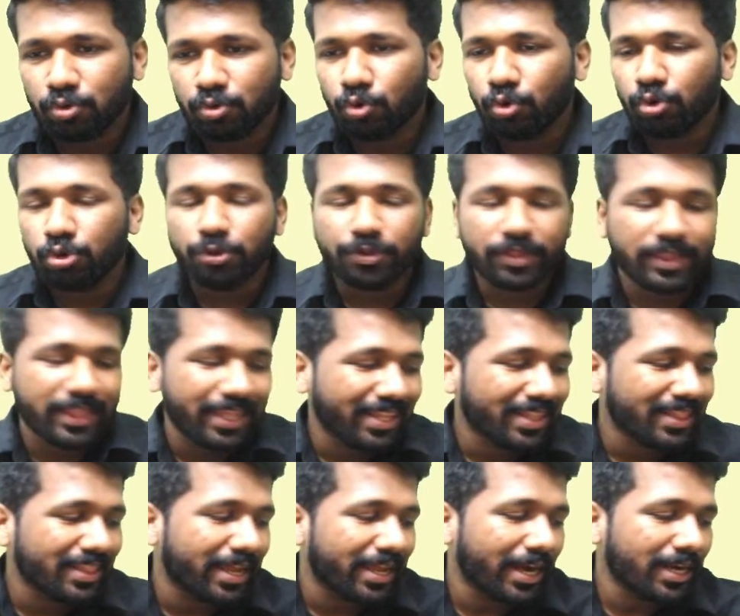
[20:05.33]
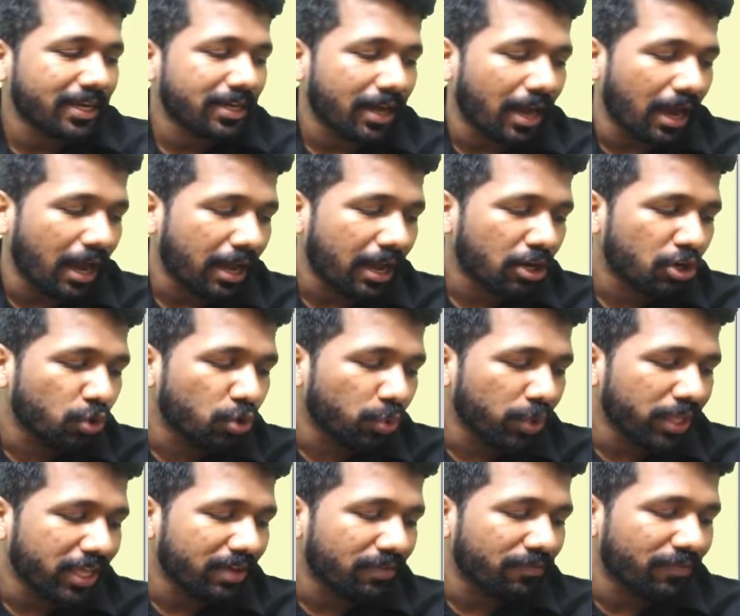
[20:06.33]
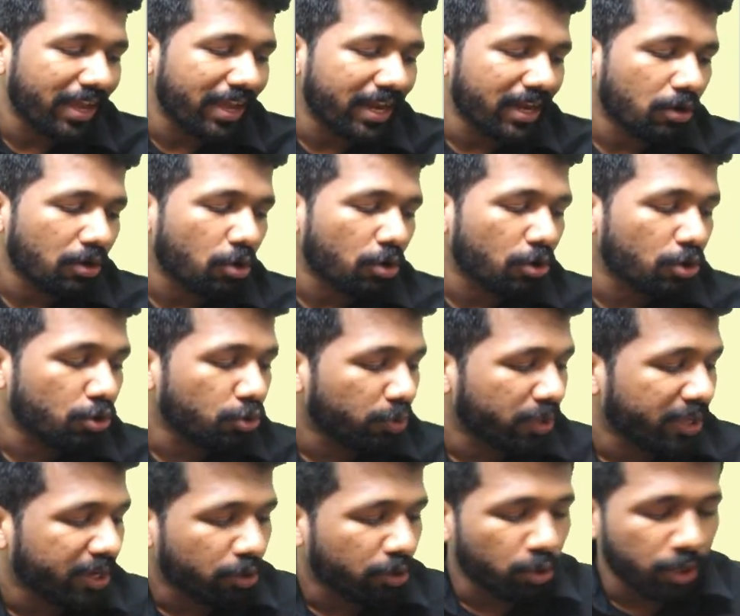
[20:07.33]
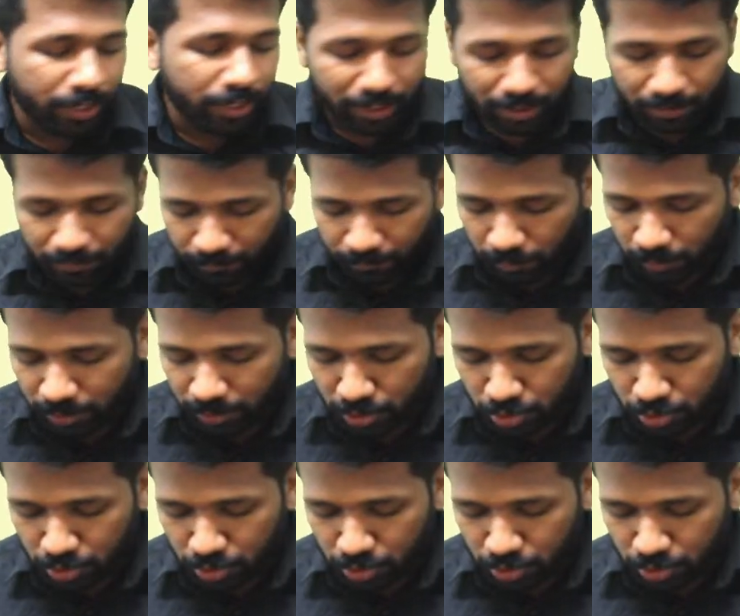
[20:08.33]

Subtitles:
who you think that are doing well or doing good for the